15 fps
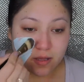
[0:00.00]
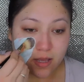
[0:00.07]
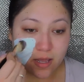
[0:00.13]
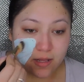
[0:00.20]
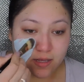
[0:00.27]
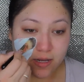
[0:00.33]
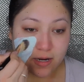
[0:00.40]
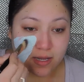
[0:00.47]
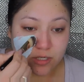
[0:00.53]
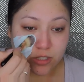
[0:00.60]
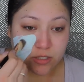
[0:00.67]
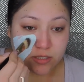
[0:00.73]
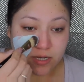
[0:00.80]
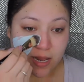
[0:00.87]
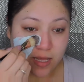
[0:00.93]
And then I
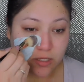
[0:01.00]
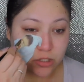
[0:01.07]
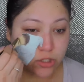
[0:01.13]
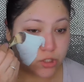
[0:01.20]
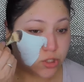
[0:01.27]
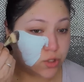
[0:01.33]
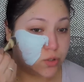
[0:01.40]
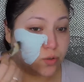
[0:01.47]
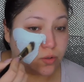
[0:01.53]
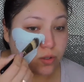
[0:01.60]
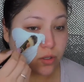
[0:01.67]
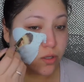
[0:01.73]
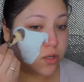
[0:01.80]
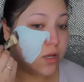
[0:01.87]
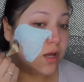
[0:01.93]
just like to
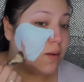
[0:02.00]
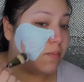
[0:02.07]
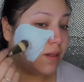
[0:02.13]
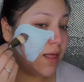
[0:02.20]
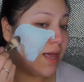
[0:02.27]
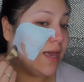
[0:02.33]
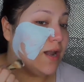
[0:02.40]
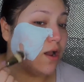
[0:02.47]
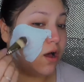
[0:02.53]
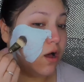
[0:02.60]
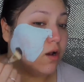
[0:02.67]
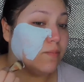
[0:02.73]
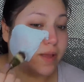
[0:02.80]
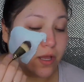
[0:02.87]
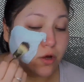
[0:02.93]
apply it
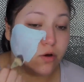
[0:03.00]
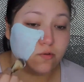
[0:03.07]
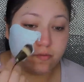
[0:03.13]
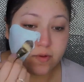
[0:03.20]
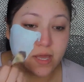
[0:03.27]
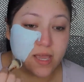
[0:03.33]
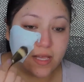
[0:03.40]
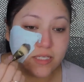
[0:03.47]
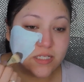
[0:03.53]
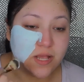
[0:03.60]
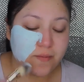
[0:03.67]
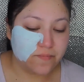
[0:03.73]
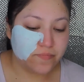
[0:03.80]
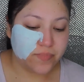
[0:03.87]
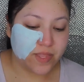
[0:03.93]
on my whole face.
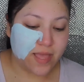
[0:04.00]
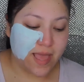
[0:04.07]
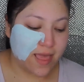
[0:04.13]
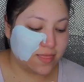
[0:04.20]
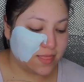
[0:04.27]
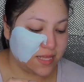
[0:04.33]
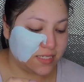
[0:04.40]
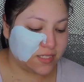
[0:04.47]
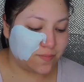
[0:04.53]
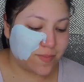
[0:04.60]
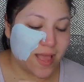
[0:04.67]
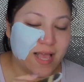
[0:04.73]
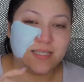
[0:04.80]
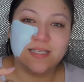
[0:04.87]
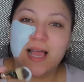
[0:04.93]
And this
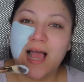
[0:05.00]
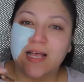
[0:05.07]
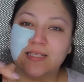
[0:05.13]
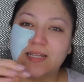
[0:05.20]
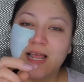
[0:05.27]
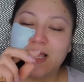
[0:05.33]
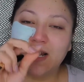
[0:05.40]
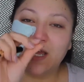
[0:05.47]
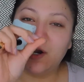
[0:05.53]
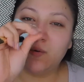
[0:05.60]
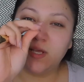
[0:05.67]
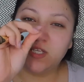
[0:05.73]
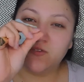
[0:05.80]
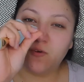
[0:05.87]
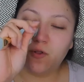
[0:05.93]
mask has like little
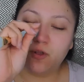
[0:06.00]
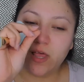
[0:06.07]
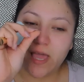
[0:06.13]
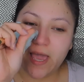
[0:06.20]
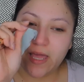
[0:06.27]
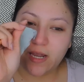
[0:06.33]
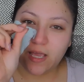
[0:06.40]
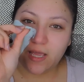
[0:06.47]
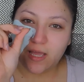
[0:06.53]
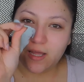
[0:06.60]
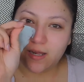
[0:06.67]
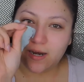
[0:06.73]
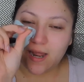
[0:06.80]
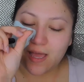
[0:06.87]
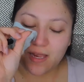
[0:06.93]
exfoliating,
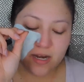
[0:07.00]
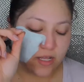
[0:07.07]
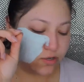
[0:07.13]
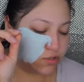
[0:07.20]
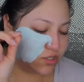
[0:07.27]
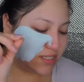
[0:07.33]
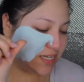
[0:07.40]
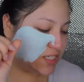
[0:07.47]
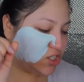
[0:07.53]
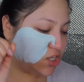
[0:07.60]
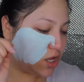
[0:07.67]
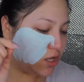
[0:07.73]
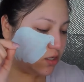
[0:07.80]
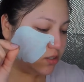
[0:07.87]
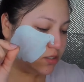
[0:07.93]
like little sea
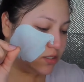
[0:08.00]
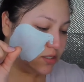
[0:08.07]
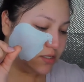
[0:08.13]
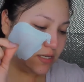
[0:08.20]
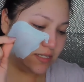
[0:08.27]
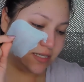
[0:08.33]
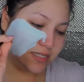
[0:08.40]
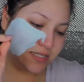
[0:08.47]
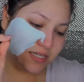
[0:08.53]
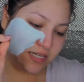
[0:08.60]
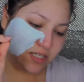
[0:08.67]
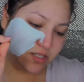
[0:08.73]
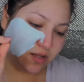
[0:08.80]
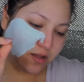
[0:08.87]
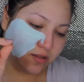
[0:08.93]
salts. Is it sea
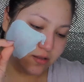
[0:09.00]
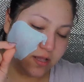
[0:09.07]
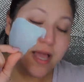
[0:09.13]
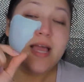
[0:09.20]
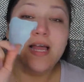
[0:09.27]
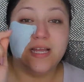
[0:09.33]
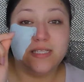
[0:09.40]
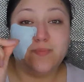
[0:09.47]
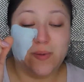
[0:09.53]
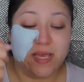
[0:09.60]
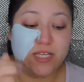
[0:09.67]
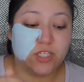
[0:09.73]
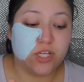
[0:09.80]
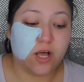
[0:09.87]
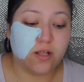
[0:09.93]
salt? It's
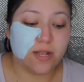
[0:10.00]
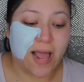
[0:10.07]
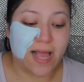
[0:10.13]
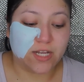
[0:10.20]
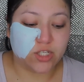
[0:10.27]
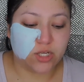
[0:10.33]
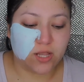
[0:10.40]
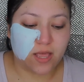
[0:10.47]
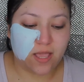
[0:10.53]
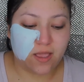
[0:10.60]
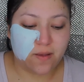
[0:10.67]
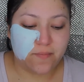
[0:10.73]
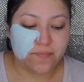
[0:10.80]
pink salt actually.